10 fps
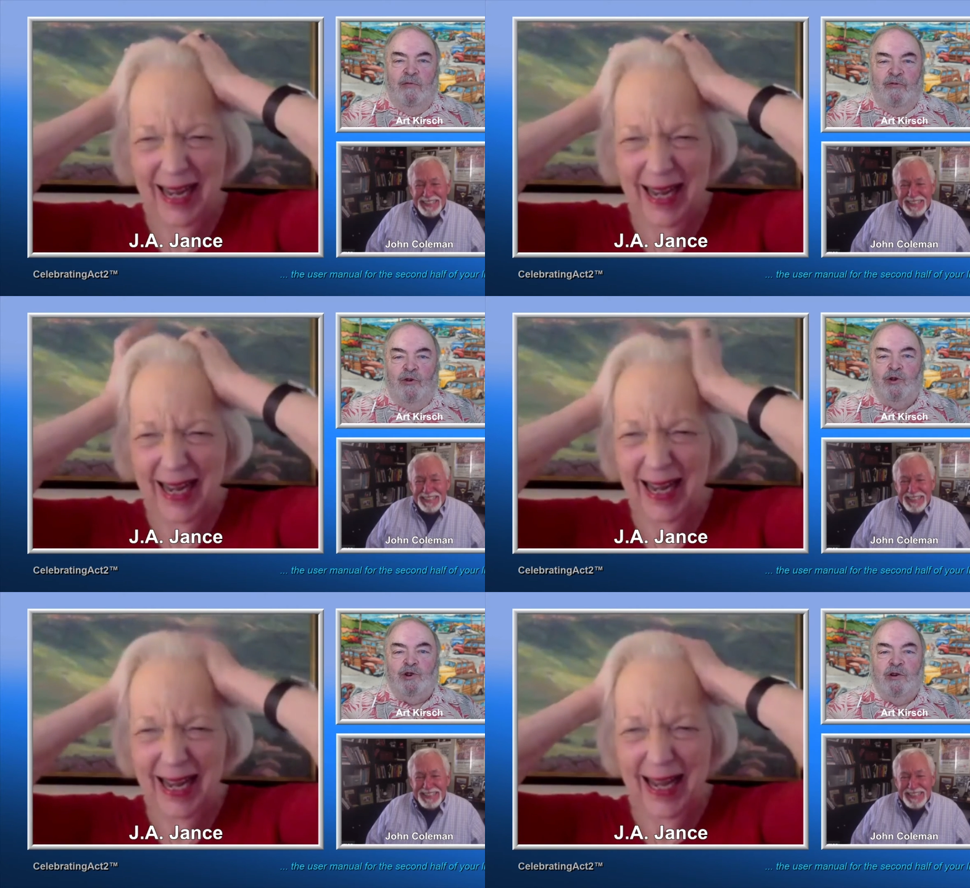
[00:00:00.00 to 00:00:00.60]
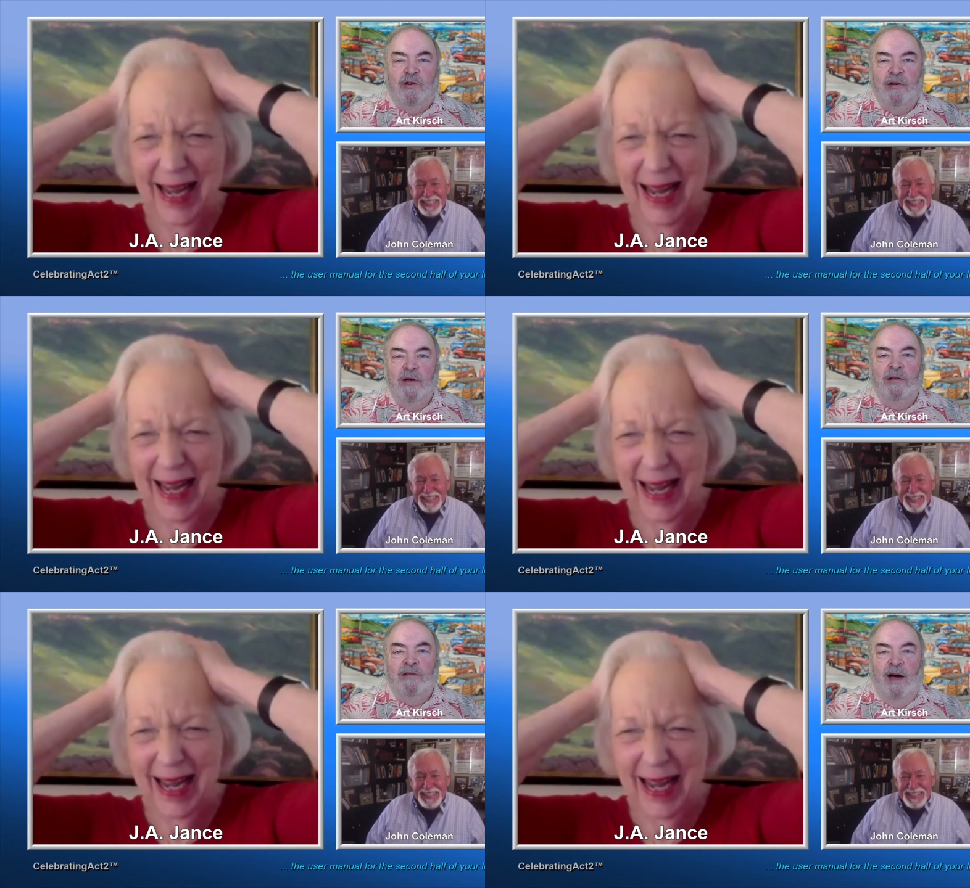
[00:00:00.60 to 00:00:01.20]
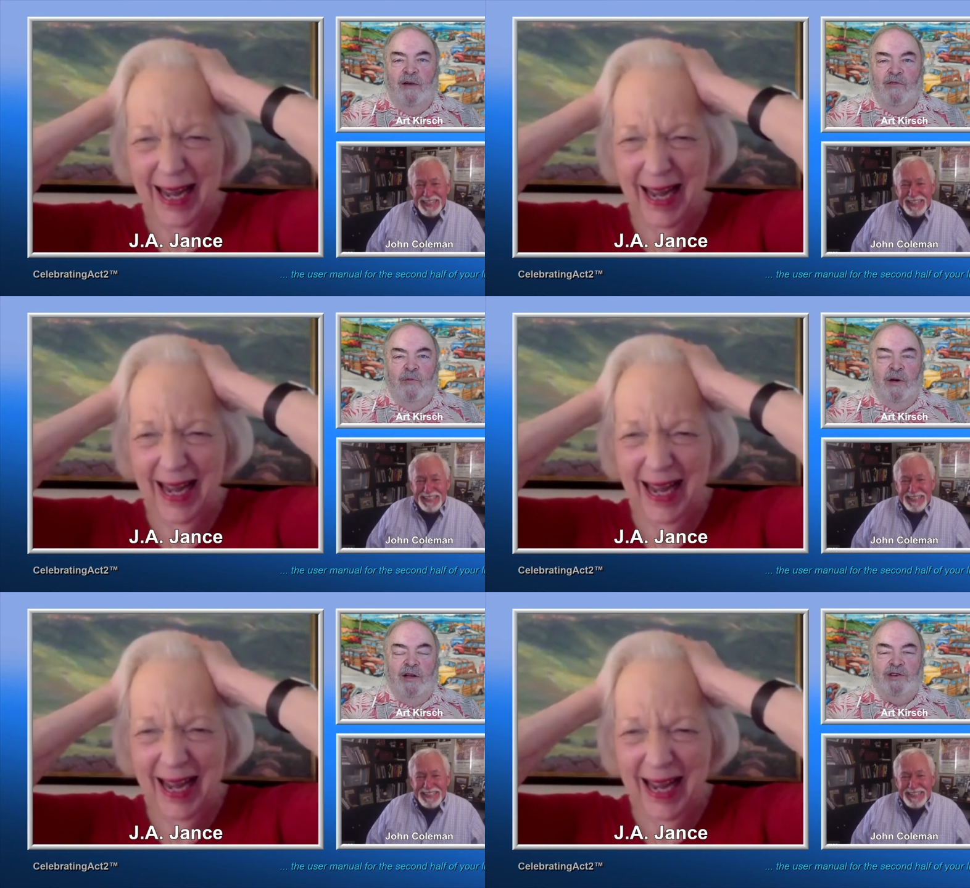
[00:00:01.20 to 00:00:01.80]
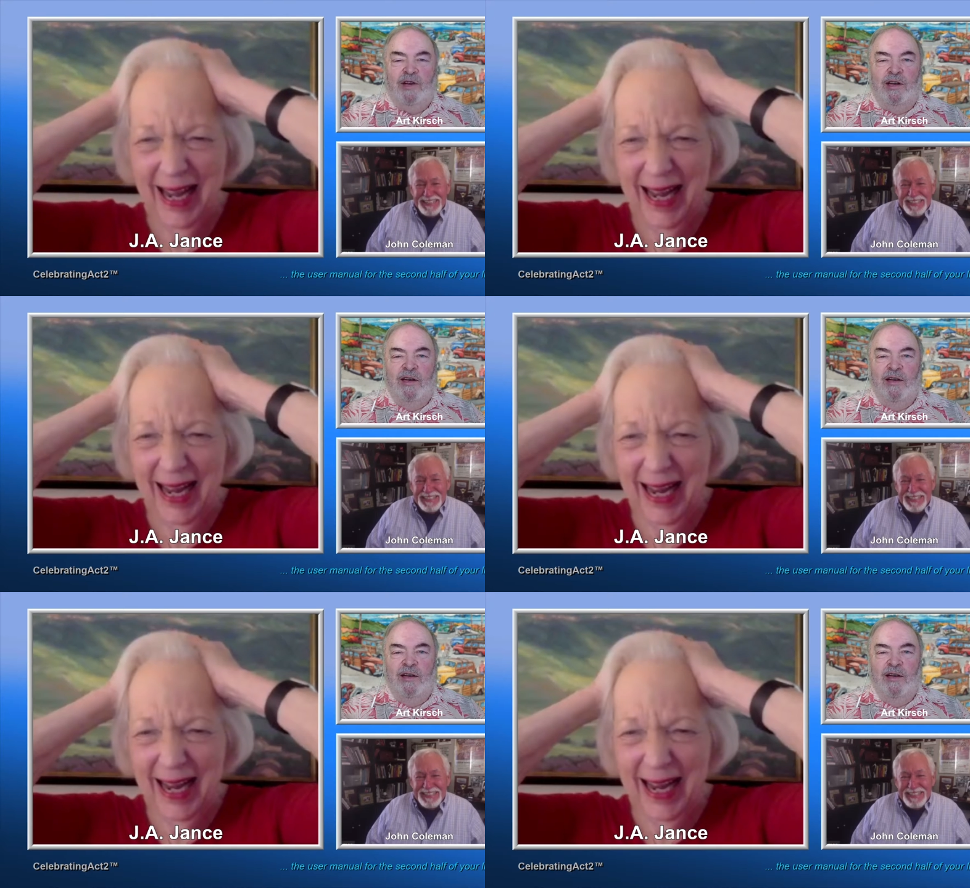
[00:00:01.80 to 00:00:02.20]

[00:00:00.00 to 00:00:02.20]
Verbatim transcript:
Speaker 1: future novel by J.A.